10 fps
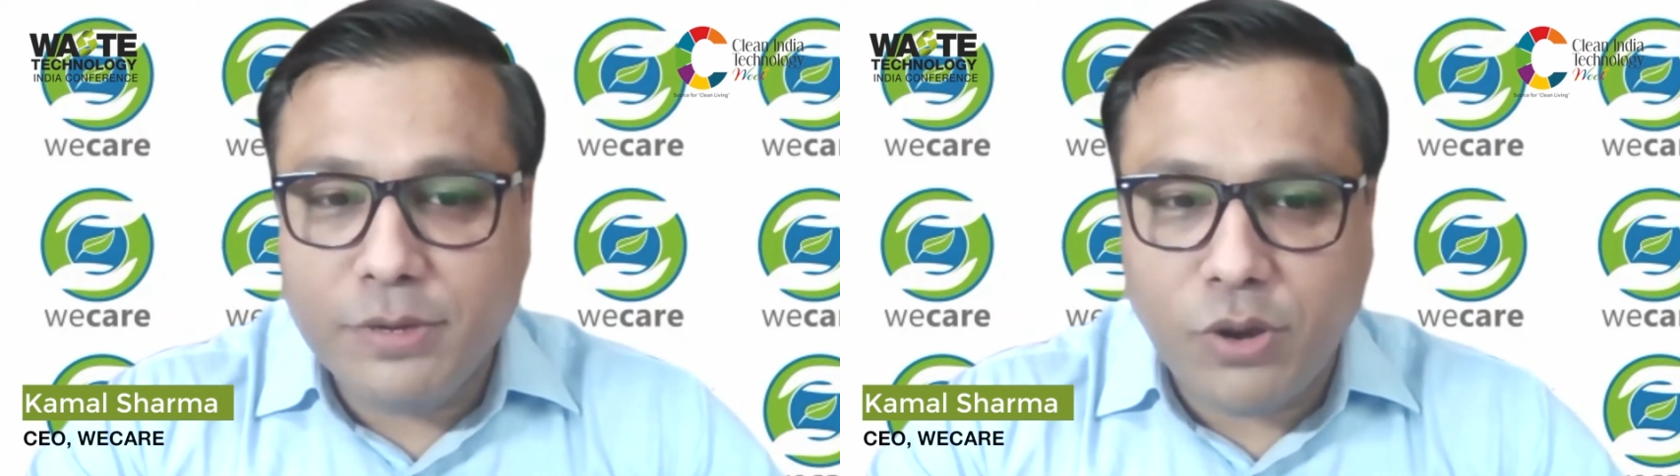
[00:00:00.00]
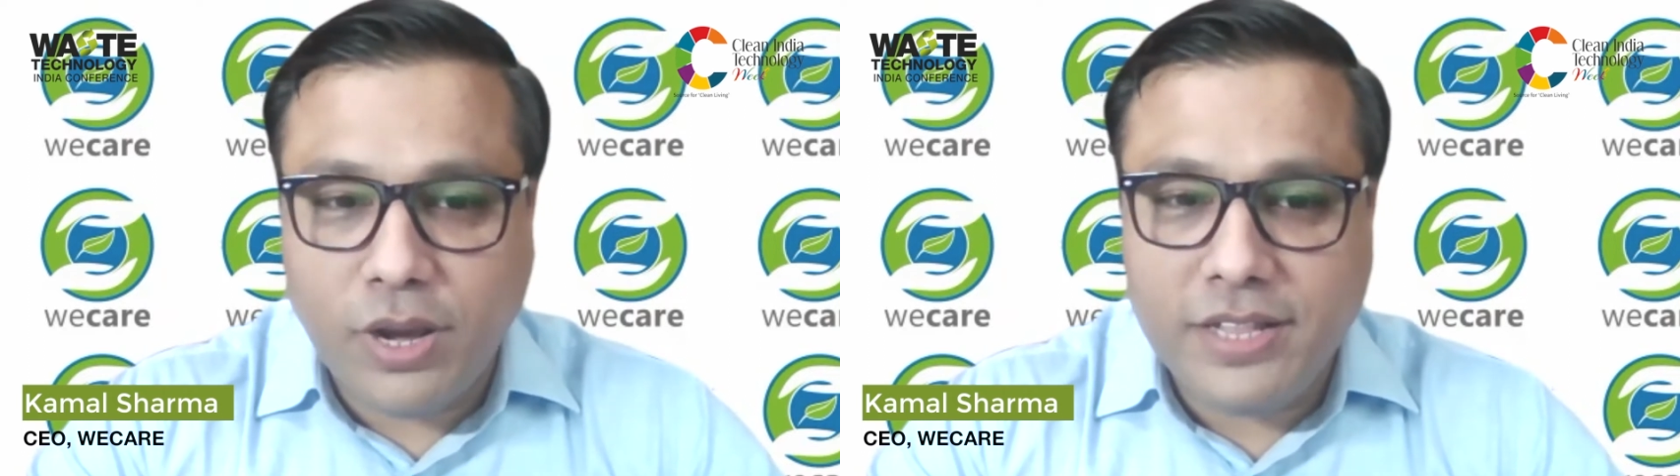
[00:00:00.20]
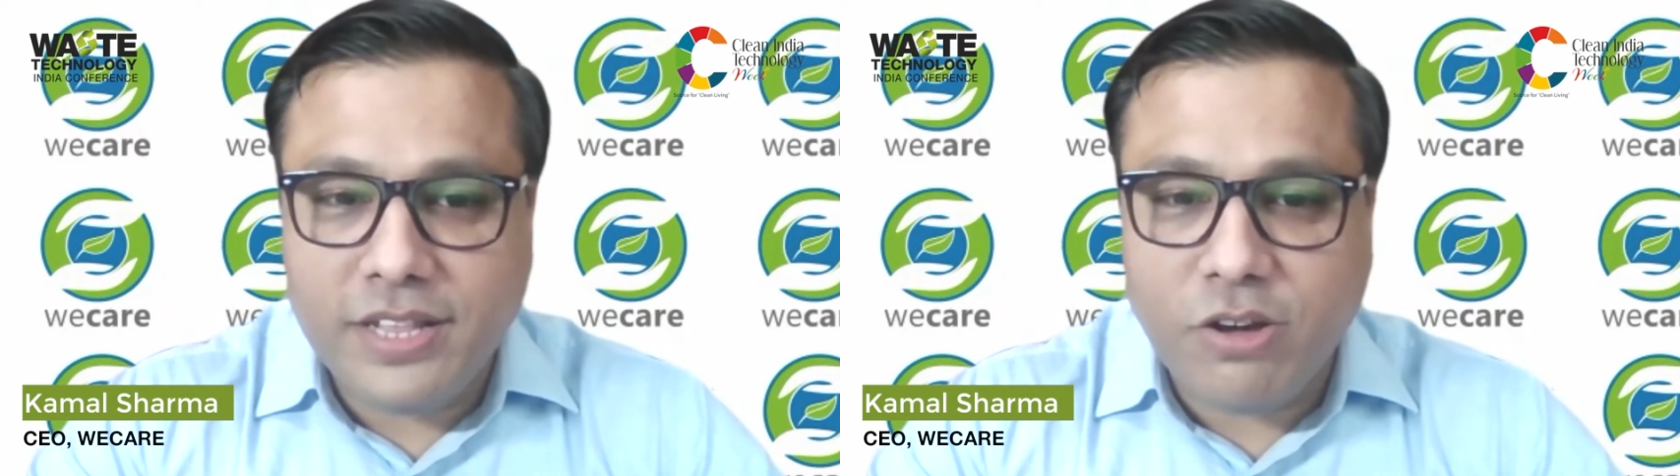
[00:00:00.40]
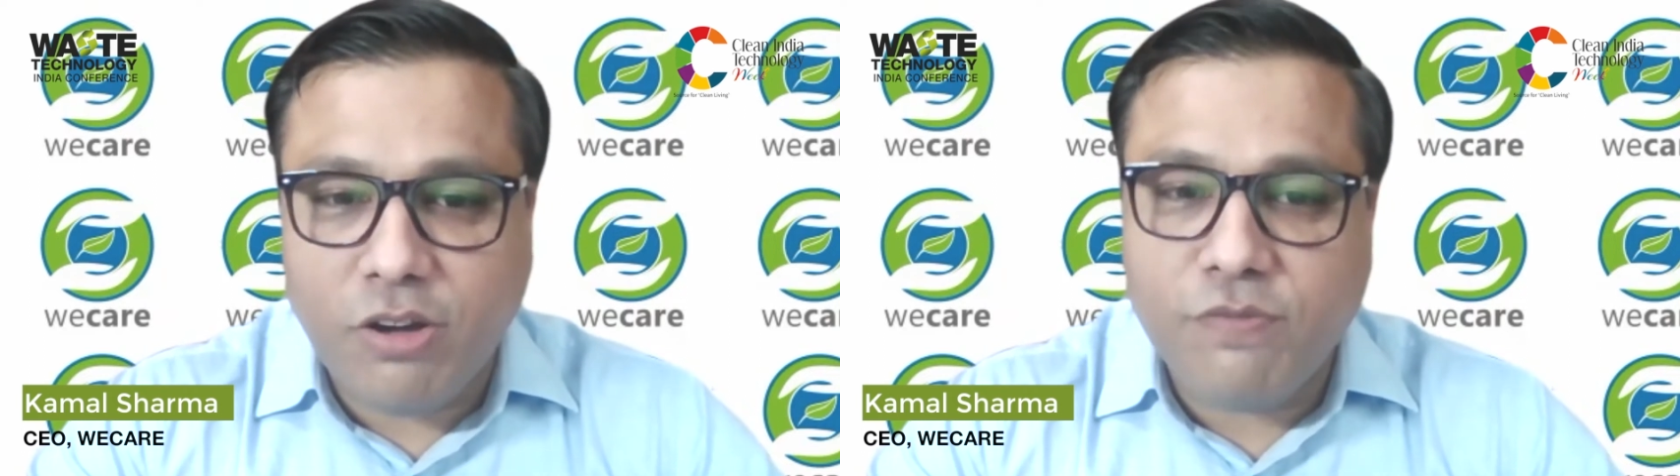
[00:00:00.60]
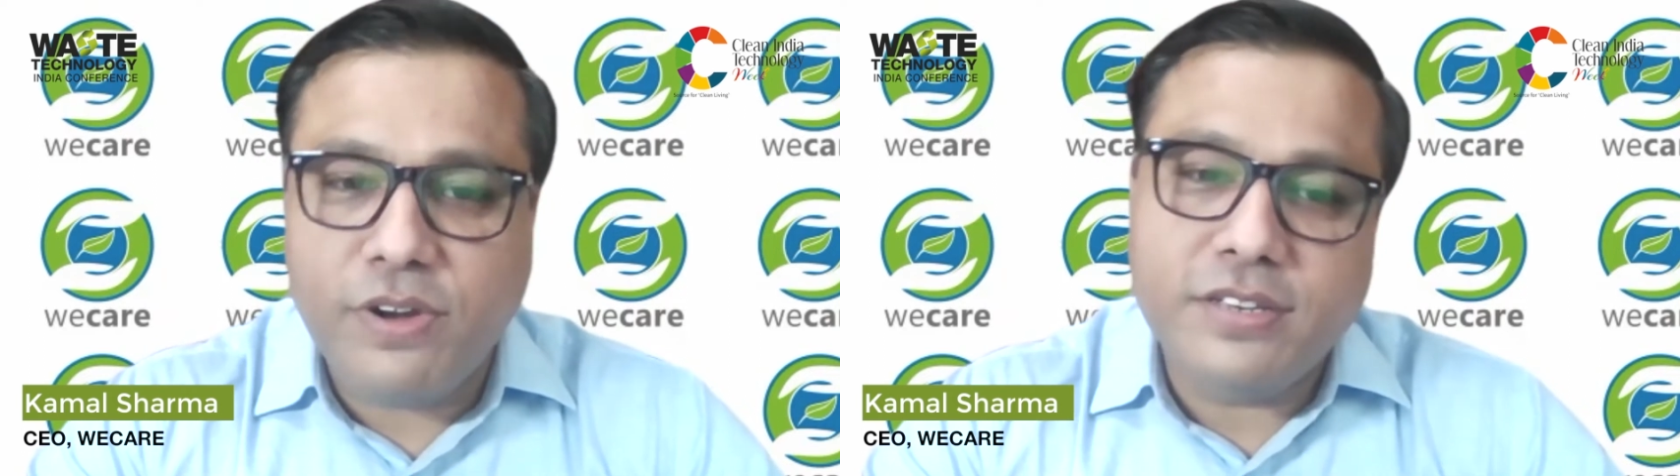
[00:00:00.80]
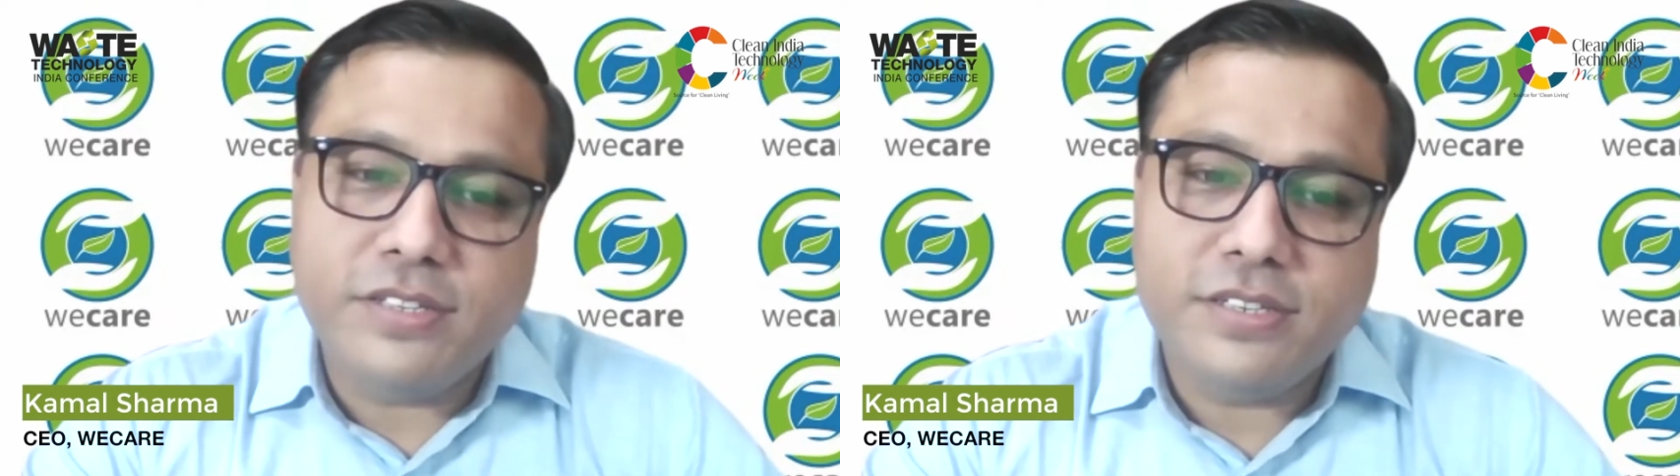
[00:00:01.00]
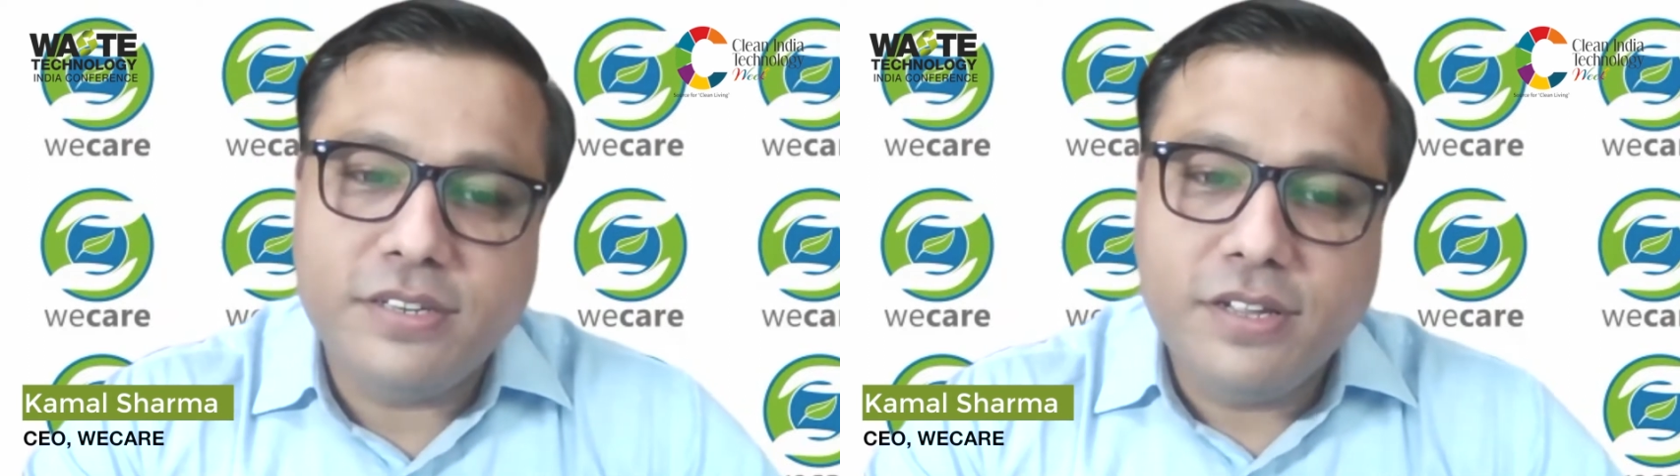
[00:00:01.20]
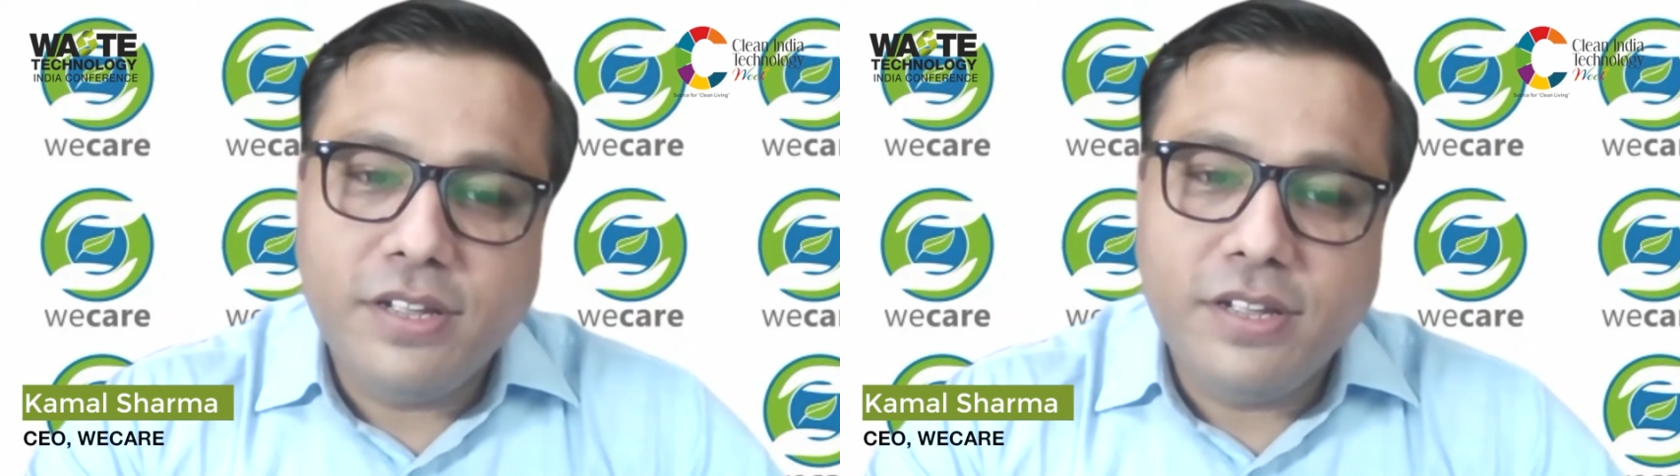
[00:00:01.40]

be joining the conference,